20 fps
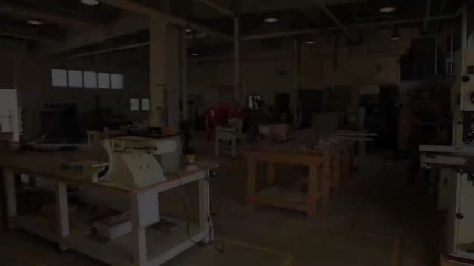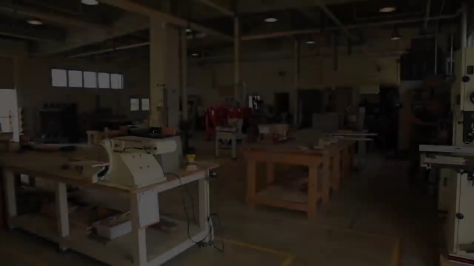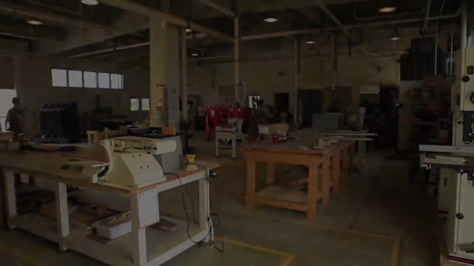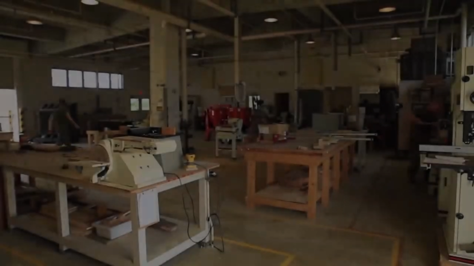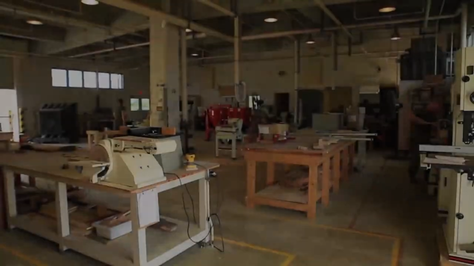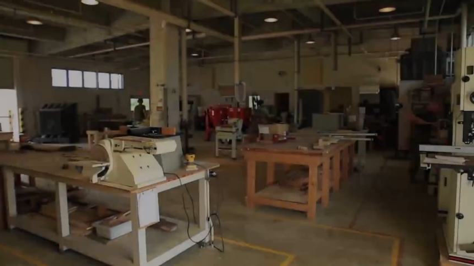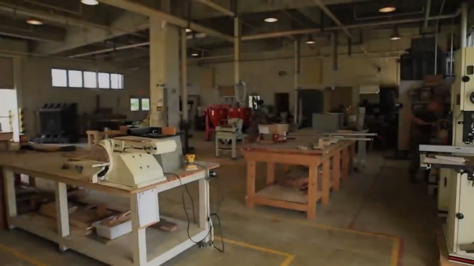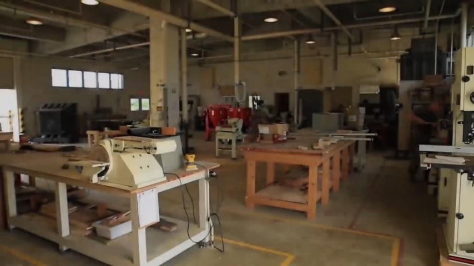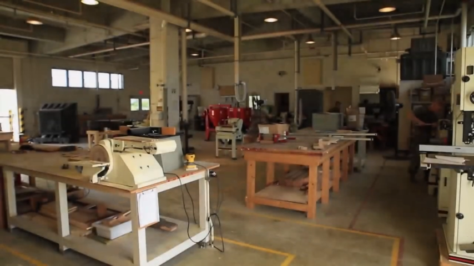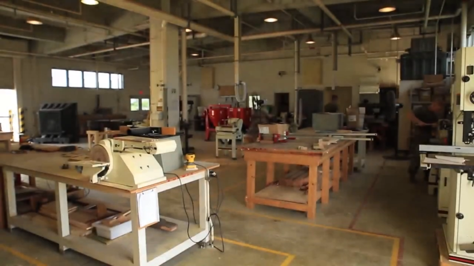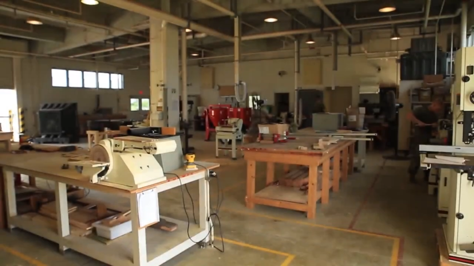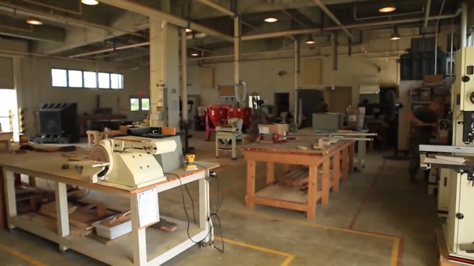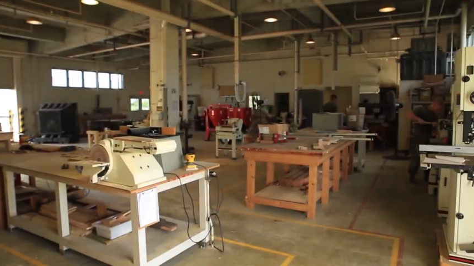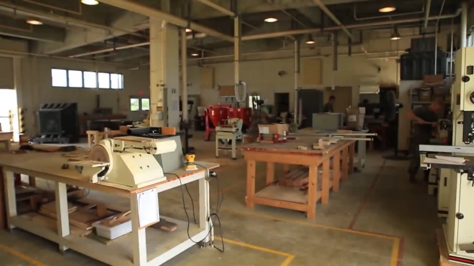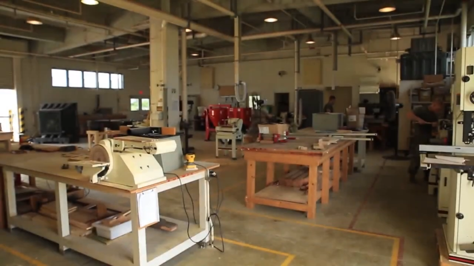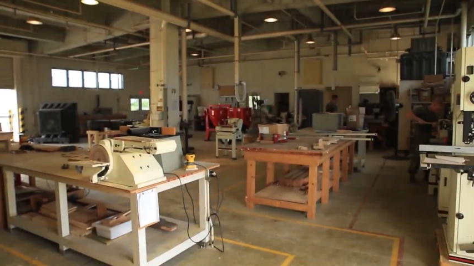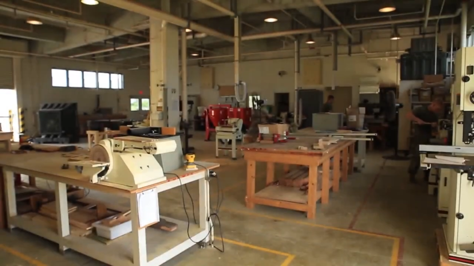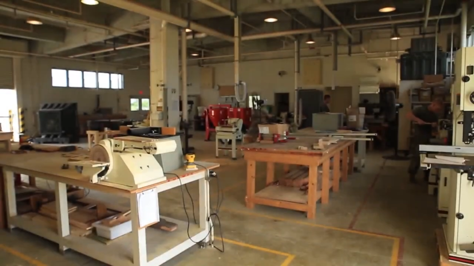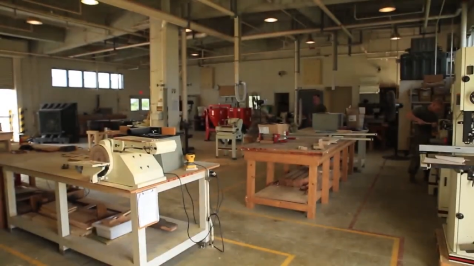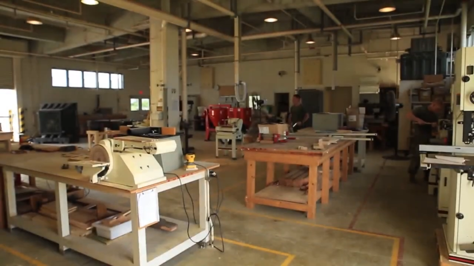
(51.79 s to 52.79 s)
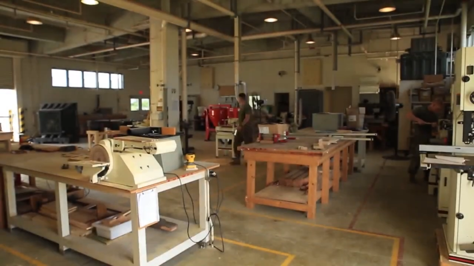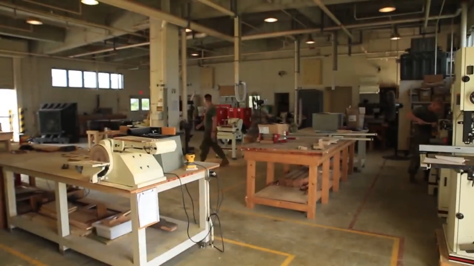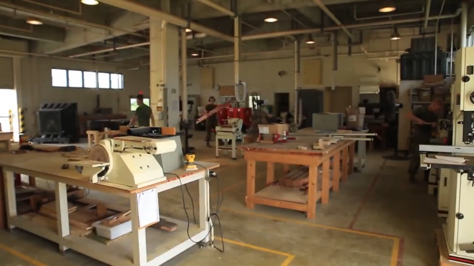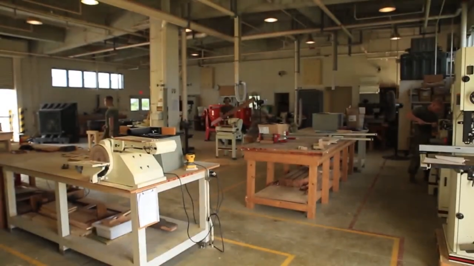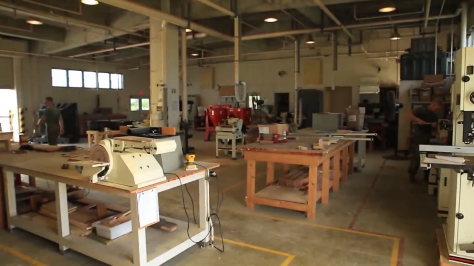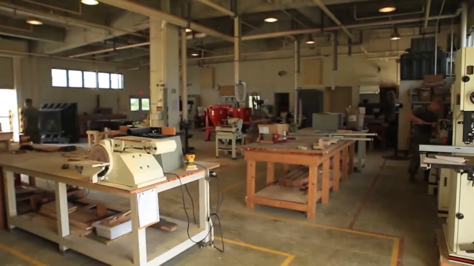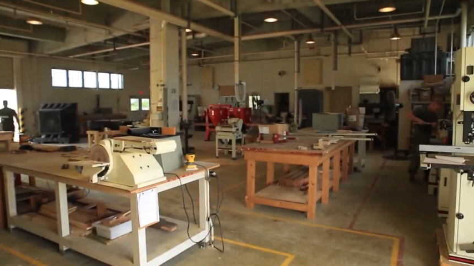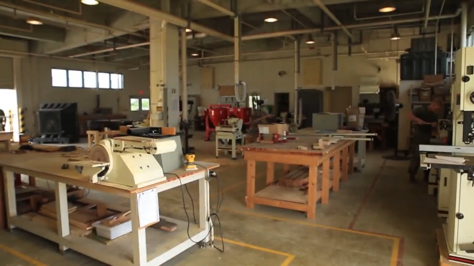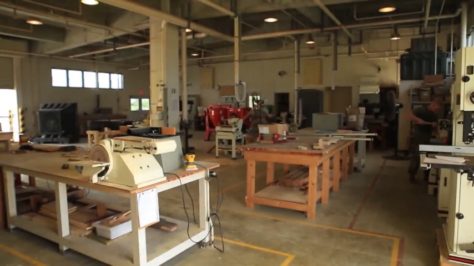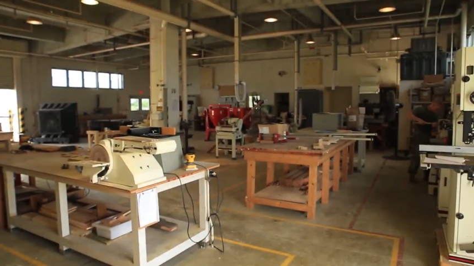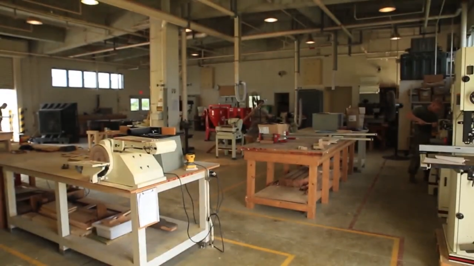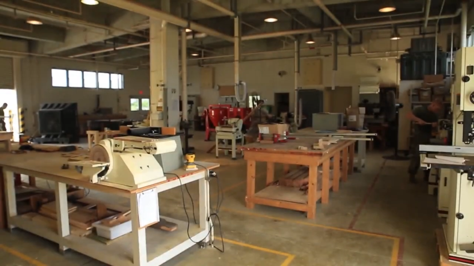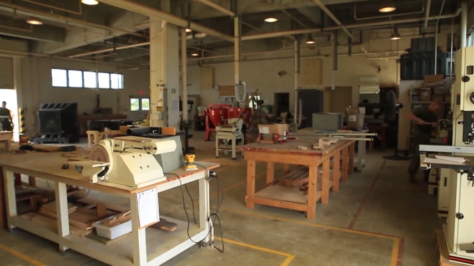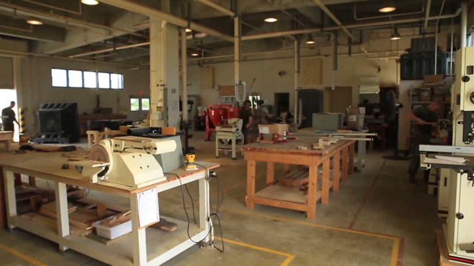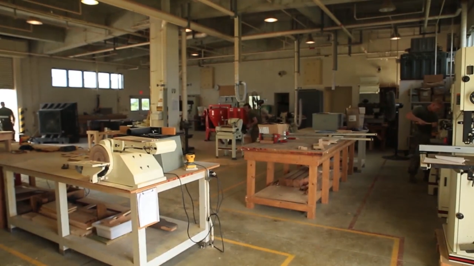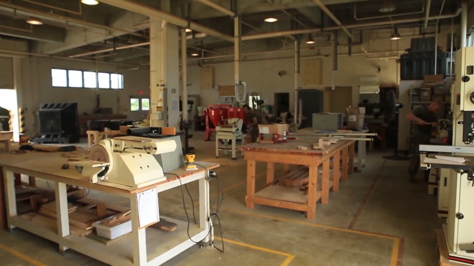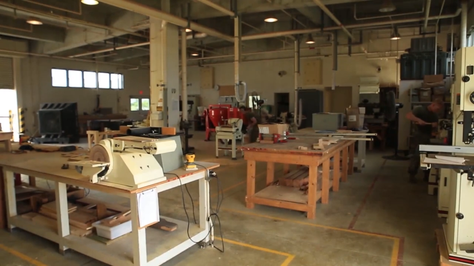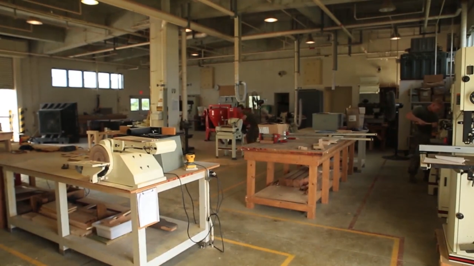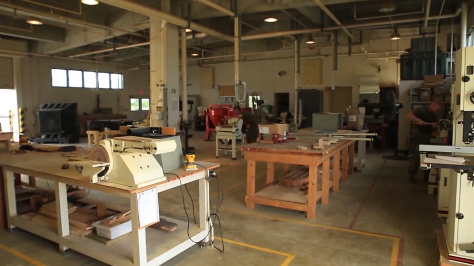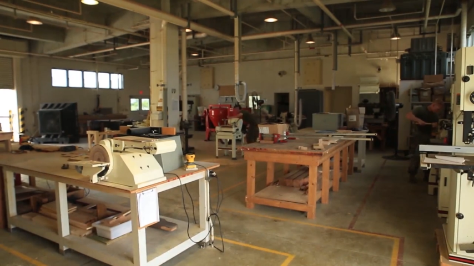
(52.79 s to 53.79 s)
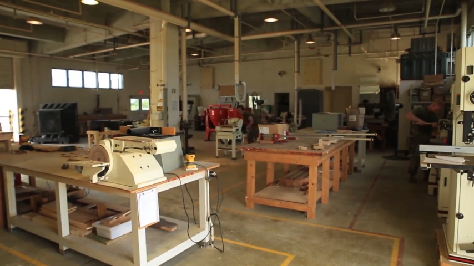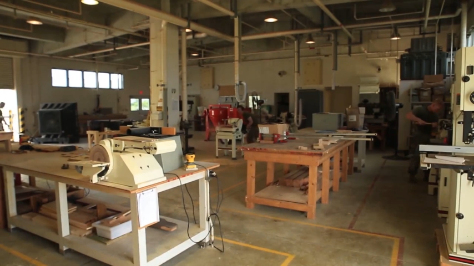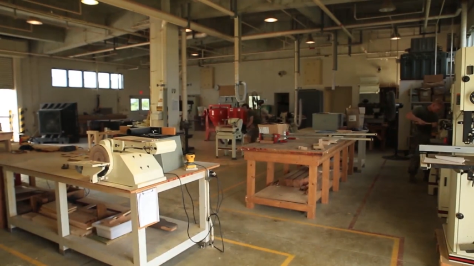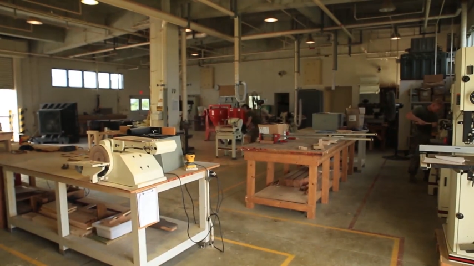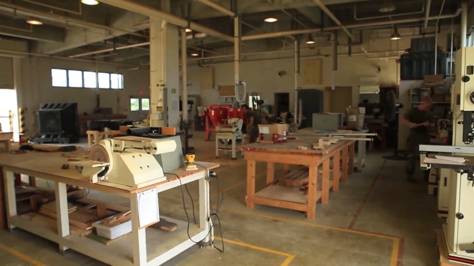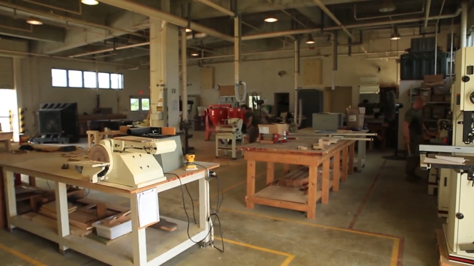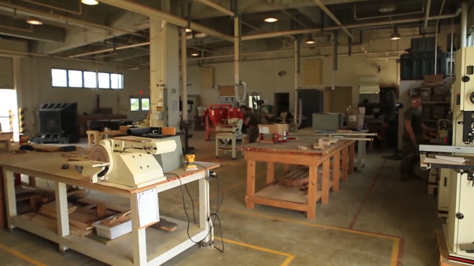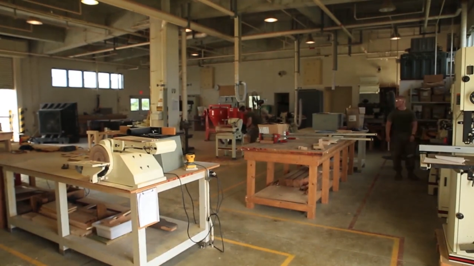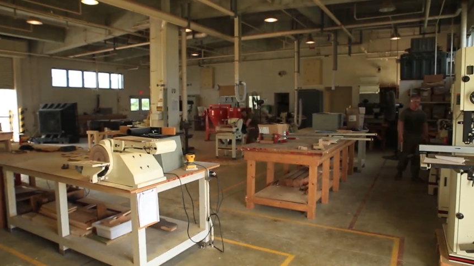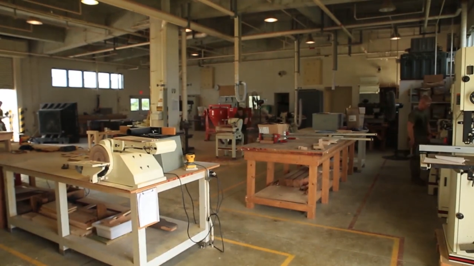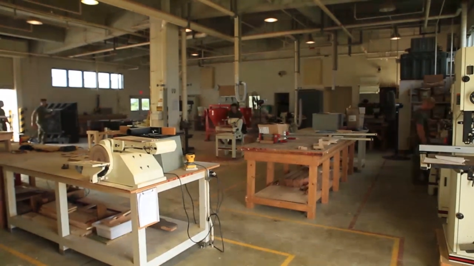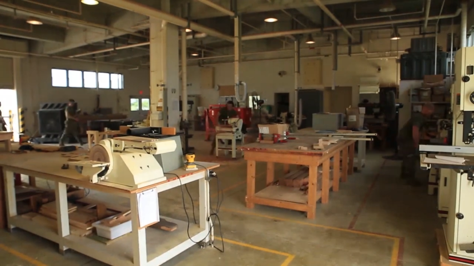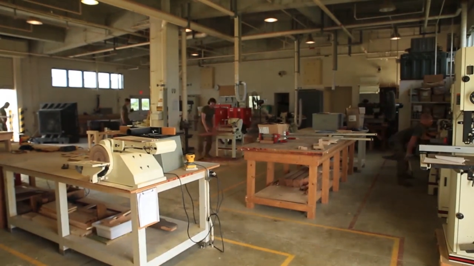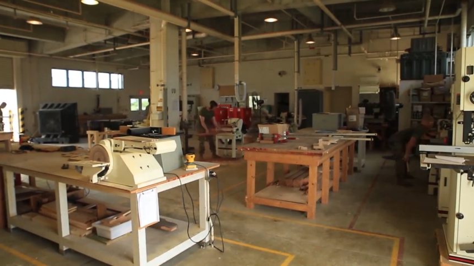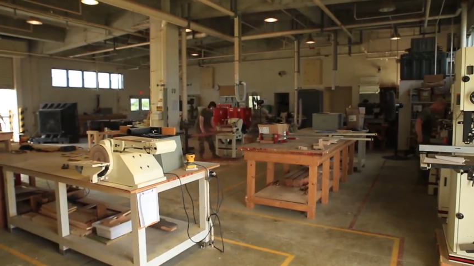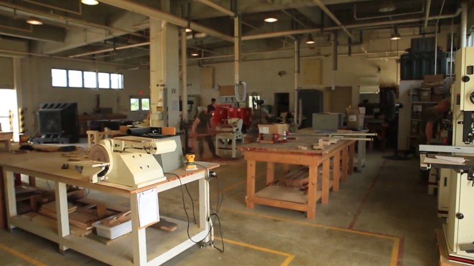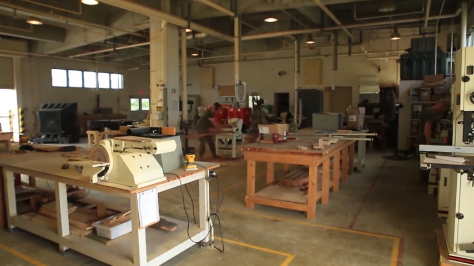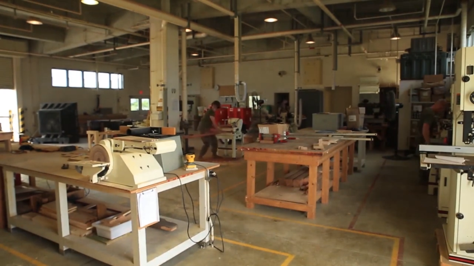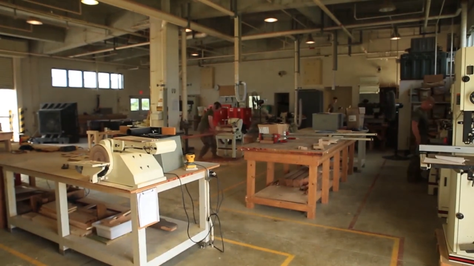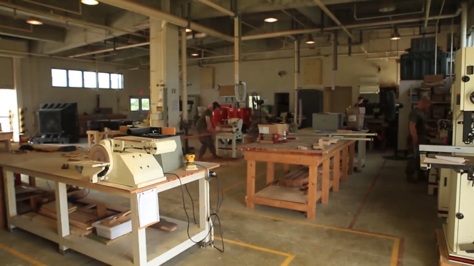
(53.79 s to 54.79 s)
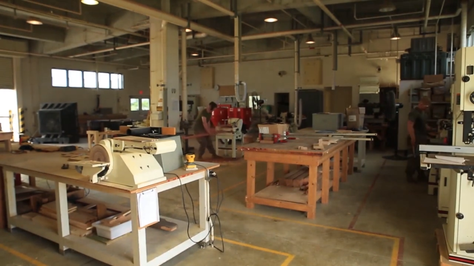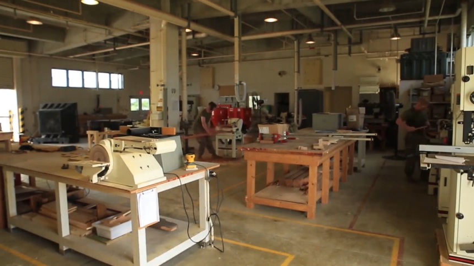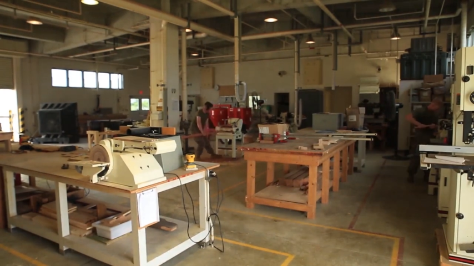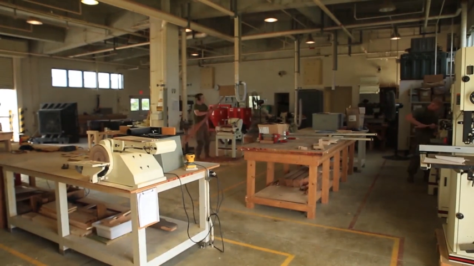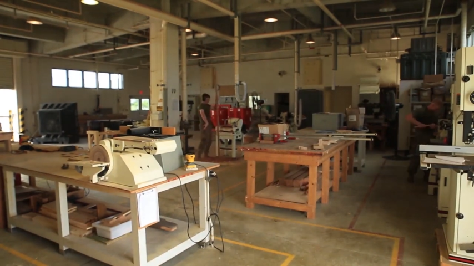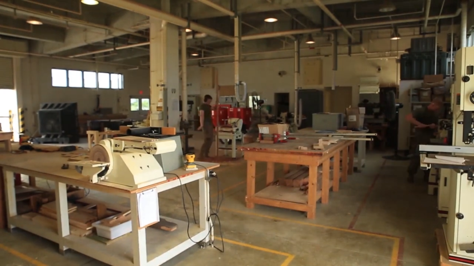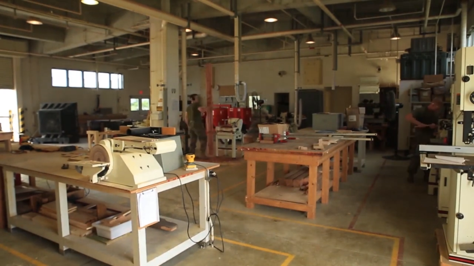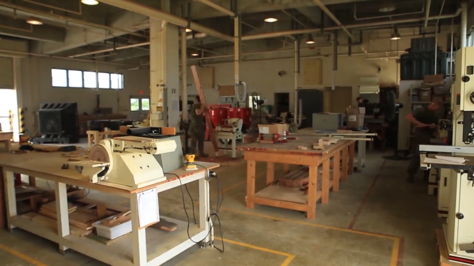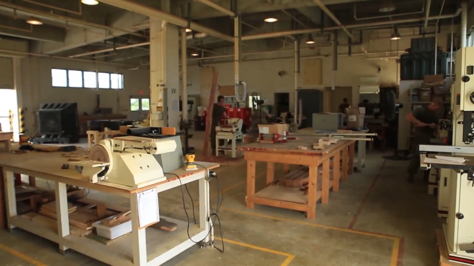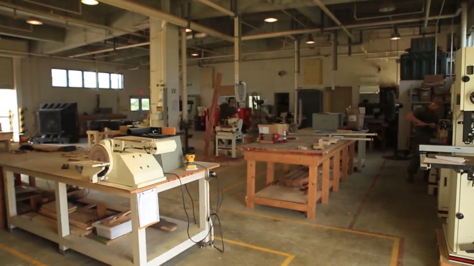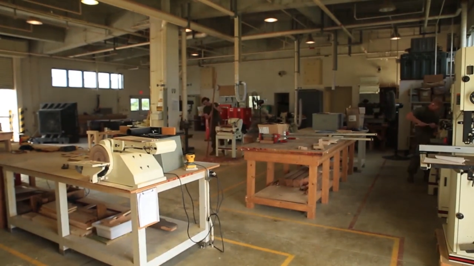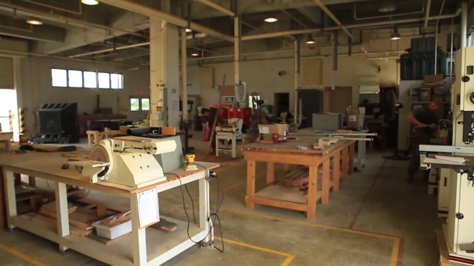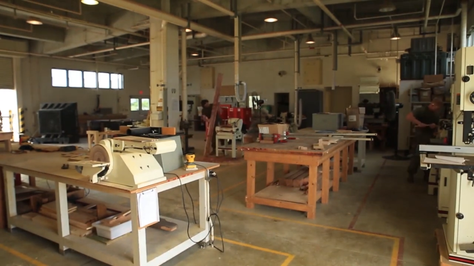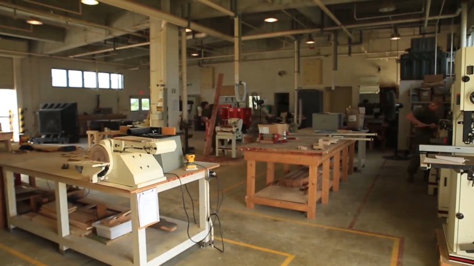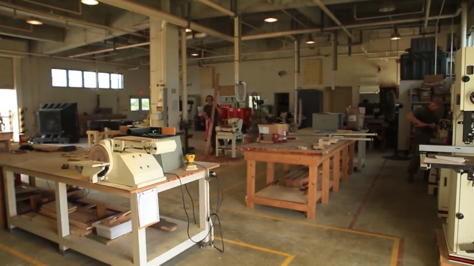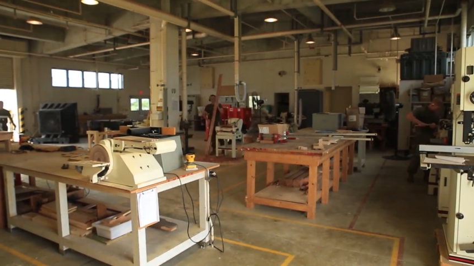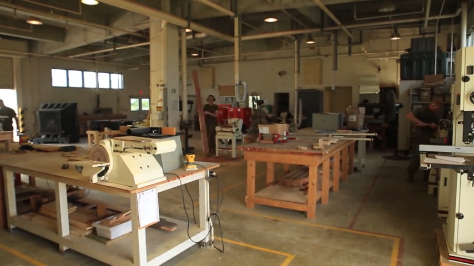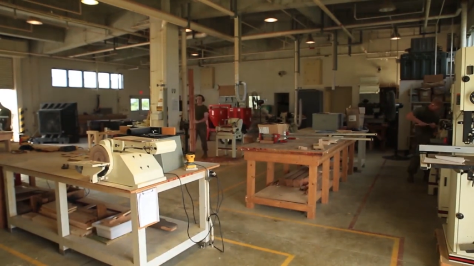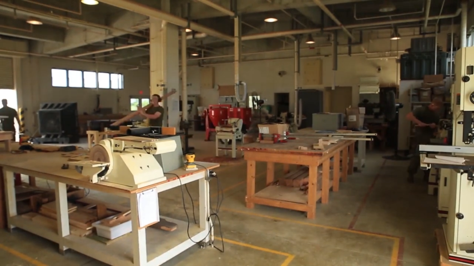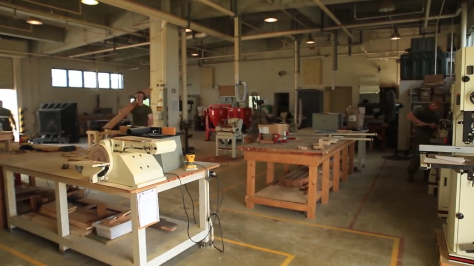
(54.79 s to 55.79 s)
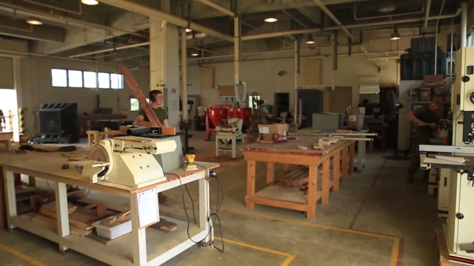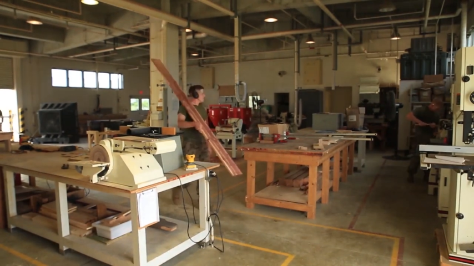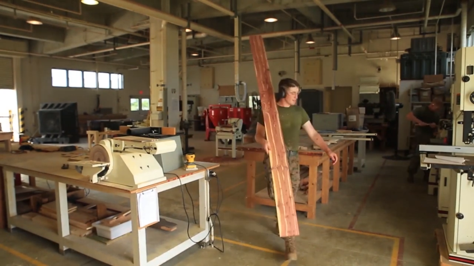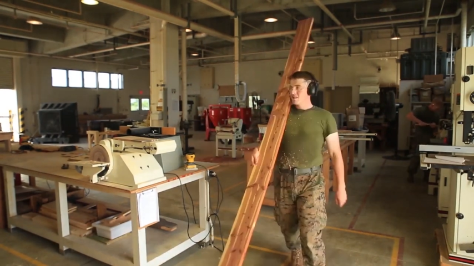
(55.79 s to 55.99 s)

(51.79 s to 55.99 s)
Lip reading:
[unreadable: no face in view]